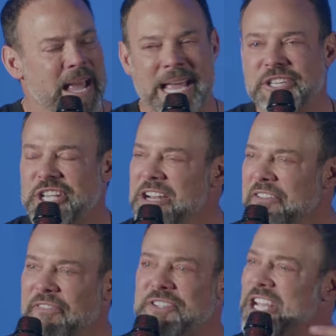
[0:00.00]
And Jen and,
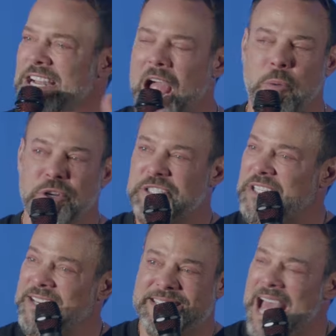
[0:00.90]
Jen and I were d-
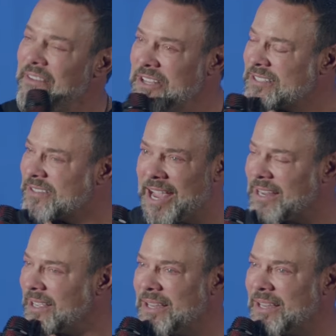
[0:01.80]
devastated.